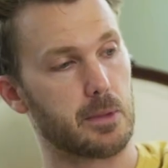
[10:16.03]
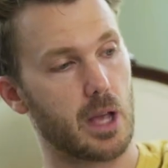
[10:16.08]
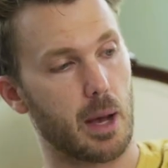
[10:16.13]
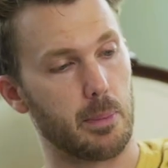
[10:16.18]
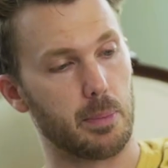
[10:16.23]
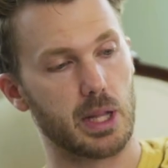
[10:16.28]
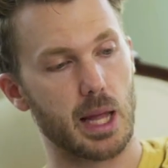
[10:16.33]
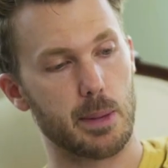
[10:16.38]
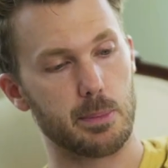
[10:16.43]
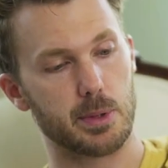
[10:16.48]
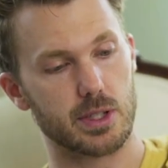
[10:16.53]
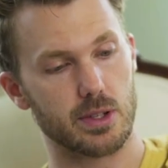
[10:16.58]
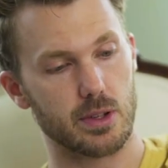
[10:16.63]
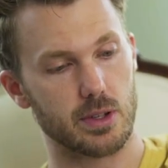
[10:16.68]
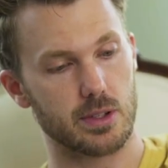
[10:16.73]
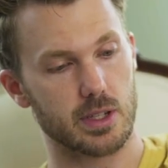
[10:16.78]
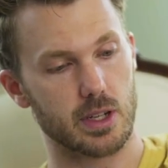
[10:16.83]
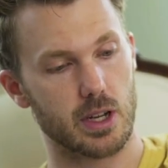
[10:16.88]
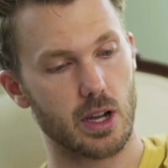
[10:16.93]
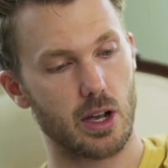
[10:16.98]
couple
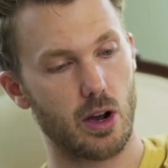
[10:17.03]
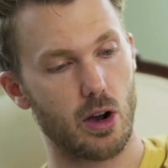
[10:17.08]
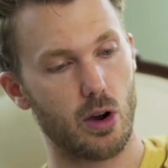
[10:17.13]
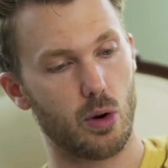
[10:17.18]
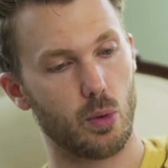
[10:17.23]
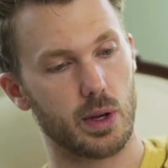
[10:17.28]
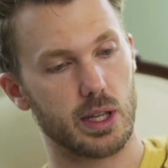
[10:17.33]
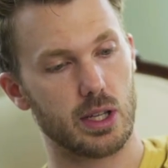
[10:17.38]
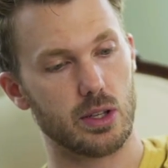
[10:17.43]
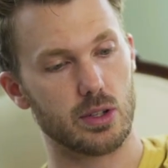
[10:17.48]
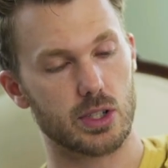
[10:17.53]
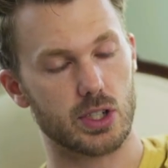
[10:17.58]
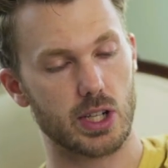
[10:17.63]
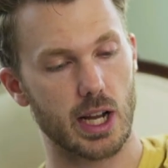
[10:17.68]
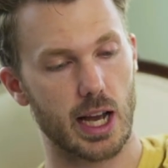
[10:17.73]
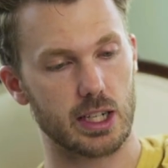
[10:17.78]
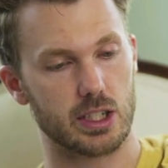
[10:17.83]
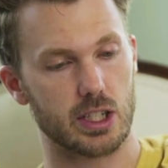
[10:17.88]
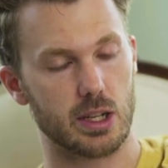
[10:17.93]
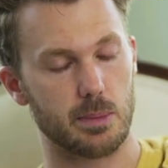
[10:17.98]
episodes ago, we used
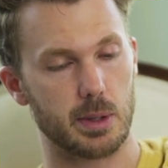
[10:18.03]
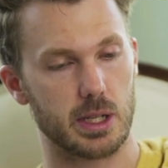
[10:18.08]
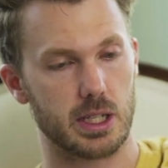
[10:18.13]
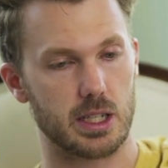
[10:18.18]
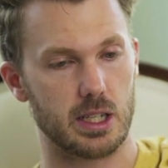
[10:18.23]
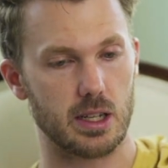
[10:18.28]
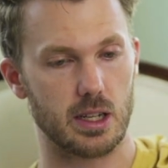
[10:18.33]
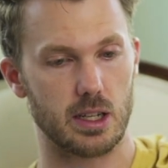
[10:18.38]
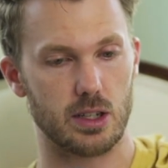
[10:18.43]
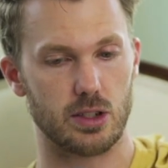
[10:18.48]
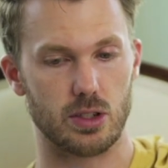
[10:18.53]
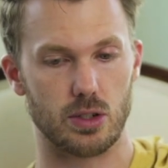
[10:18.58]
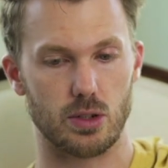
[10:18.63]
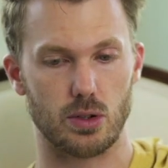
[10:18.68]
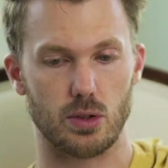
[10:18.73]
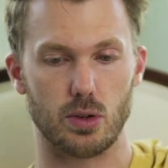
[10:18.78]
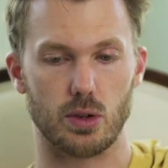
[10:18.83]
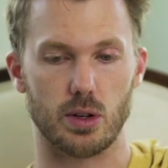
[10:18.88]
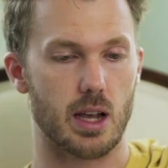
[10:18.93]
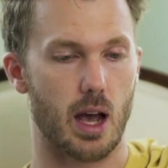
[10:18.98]
ChatGPT
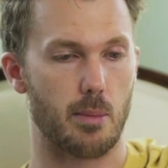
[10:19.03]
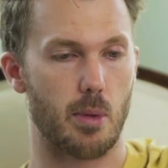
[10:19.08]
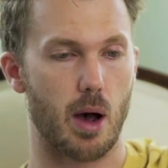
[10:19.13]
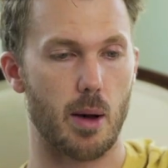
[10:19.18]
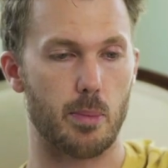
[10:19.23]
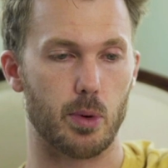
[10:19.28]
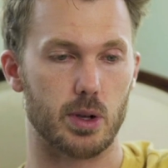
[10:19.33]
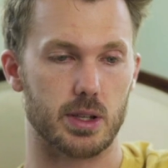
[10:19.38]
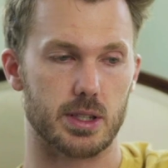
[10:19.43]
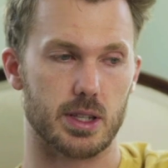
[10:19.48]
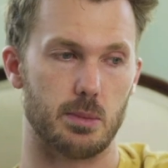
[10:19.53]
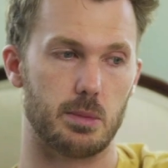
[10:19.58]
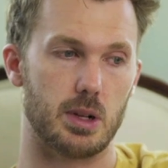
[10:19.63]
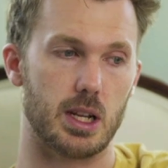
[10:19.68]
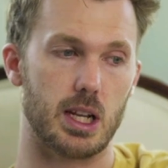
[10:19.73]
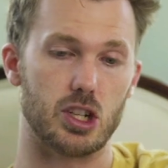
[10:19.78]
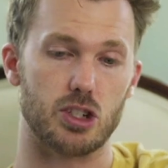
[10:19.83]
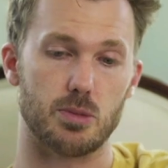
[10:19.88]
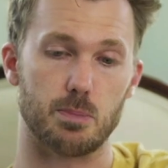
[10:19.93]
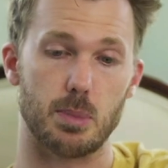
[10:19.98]
to come up with some
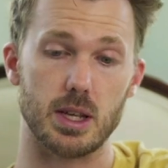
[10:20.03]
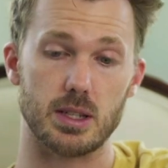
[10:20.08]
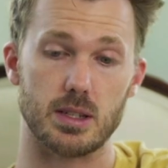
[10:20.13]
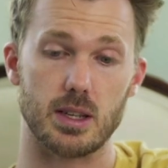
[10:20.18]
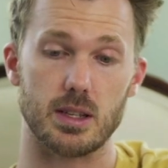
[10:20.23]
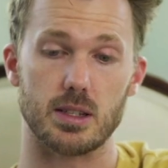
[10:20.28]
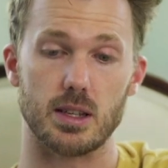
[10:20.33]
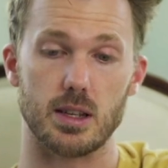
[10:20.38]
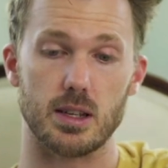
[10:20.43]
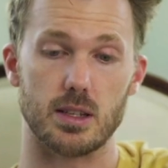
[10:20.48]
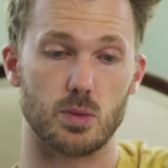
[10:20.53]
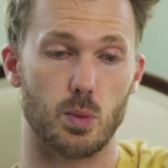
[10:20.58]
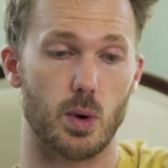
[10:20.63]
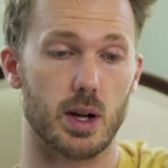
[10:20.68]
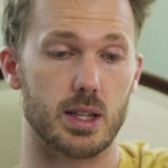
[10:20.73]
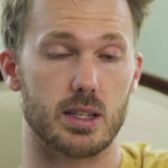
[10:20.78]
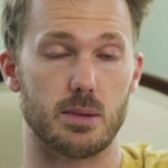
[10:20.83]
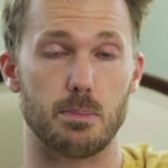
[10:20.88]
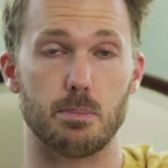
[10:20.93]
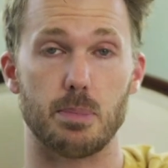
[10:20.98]
niche businesses,
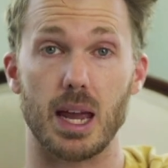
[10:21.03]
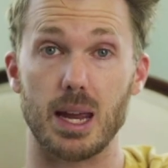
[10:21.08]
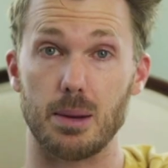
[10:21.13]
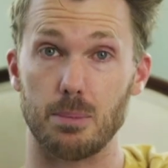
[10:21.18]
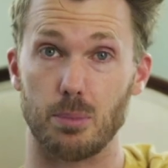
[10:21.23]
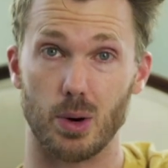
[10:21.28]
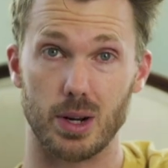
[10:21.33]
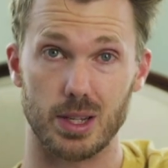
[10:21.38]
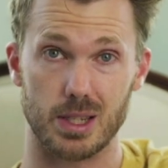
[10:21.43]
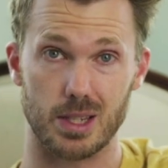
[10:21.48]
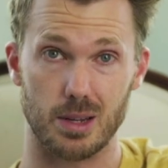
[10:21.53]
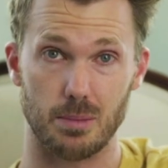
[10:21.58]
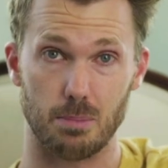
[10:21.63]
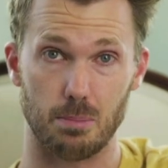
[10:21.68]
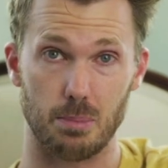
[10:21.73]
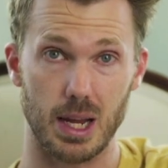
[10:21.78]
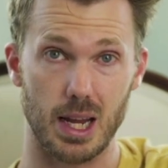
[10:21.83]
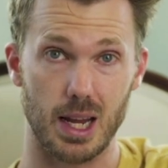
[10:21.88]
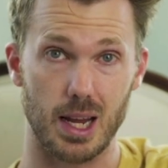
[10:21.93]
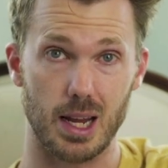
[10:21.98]
what some pain points could
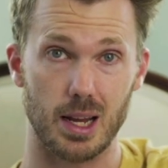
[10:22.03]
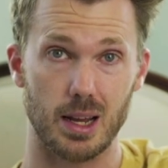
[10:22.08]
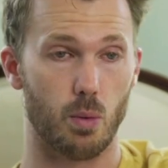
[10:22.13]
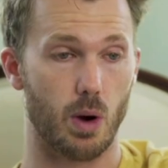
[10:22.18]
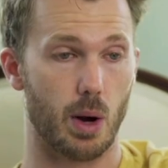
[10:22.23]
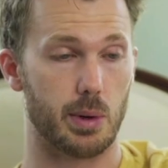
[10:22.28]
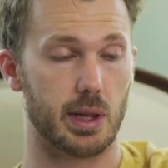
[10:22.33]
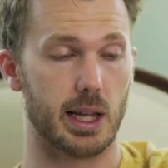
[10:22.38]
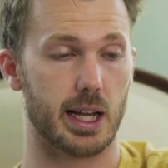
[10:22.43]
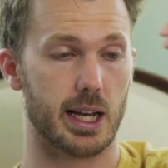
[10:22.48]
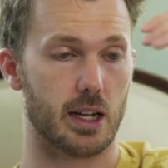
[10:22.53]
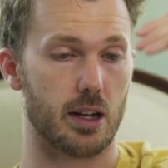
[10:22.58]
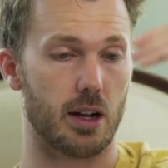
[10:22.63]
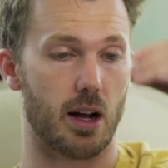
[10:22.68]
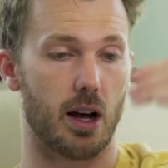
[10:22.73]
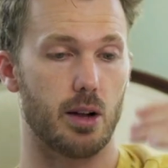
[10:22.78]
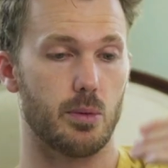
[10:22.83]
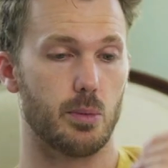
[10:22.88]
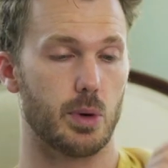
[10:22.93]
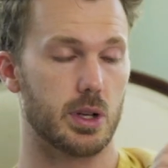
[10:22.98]
be. Where we landed
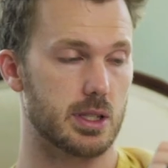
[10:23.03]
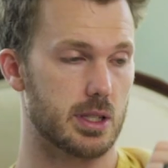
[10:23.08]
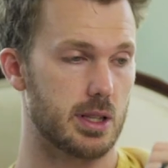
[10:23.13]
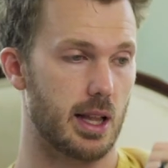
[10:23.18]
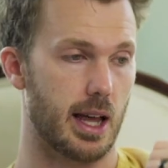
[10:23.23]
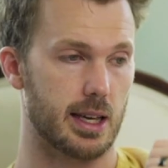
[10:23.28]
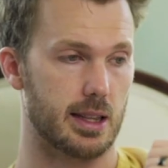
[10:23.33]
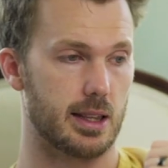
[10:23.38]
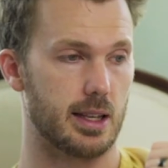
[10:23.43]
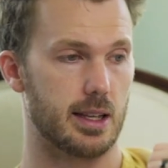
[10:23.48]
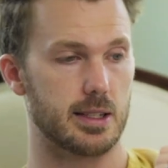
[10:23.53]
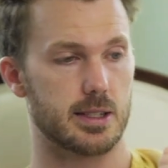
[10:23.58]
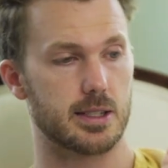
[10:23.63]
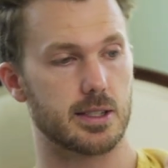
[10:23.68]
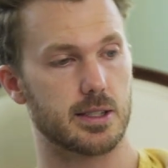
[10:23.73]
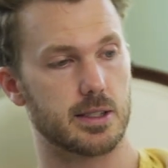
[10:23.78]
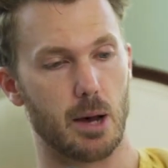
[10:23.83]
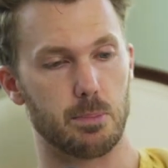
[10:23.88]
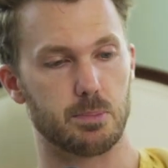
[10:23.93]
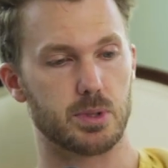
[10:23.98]
on was like
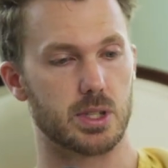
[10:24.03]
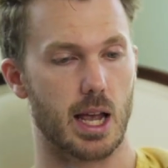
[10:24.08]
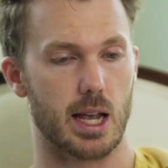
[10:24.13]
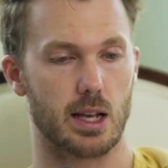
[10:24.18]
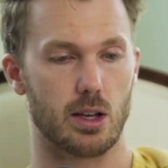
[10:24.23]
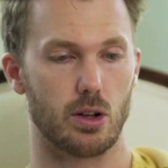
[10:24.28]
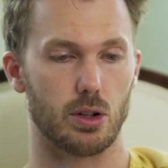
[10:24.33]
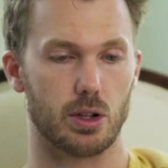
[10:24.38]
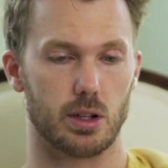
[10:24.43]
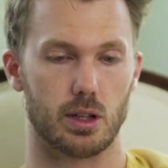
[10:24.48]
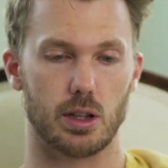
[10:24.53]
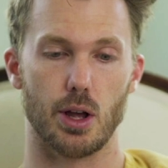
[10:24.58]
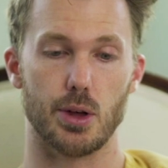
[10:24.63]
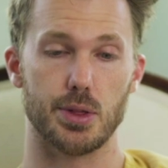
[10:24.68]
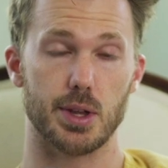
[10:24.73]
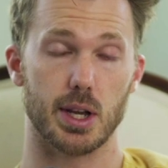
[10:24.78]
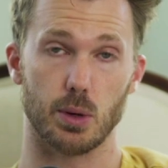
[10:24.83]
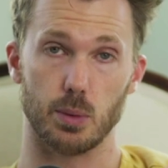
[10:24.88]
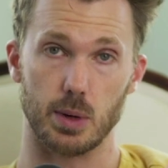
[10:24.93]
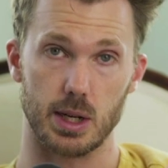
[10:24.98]
this upcycled
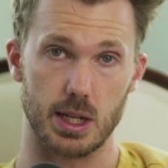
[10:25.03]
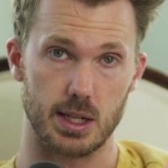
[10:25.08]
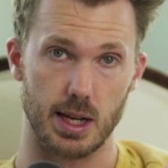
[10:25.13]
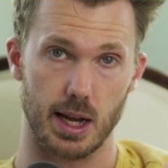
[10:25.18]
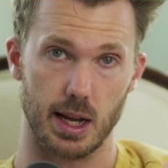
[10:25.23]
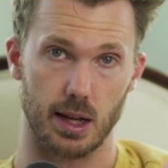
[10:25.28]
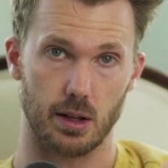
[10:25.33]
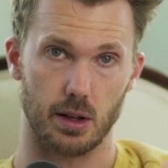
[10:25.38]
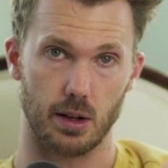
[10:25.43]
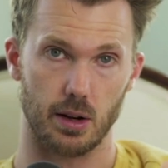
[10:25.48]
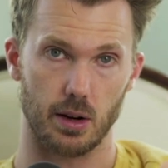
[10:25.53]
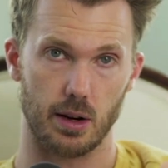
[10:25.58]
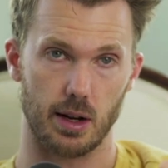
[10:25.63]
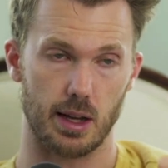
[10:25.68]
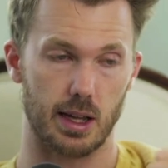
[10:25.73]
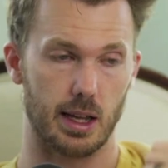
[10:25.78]
clothing retailer.